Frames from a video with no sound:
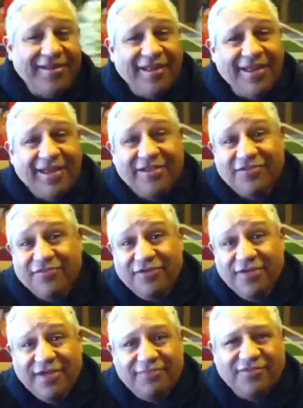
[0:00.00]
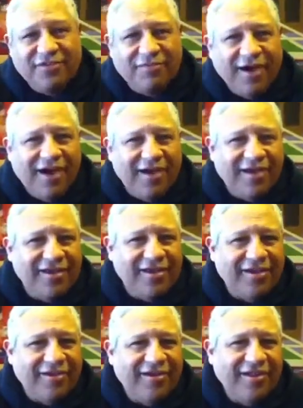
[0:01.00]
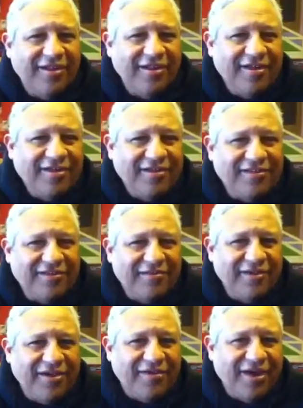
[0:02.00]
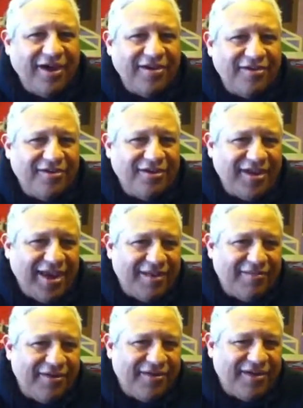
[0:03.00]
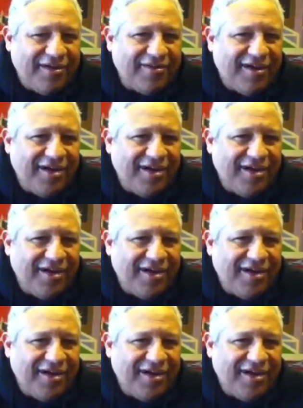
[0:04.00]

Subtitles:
And as for the Hypsomata, to be around during that period of time.